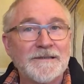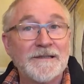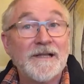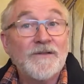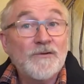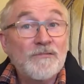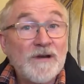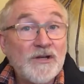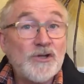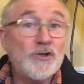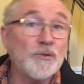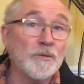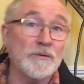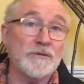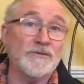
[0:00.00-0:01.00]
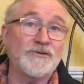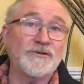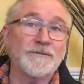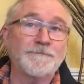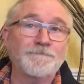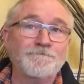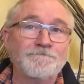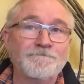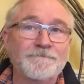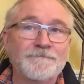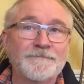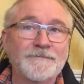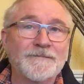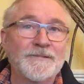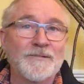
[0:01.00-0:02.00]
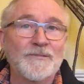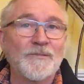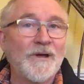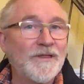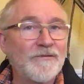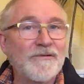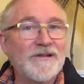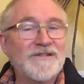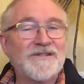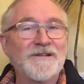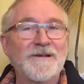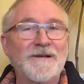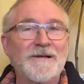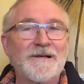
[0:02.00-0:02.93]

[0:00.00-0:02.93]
and the rituals, whether it's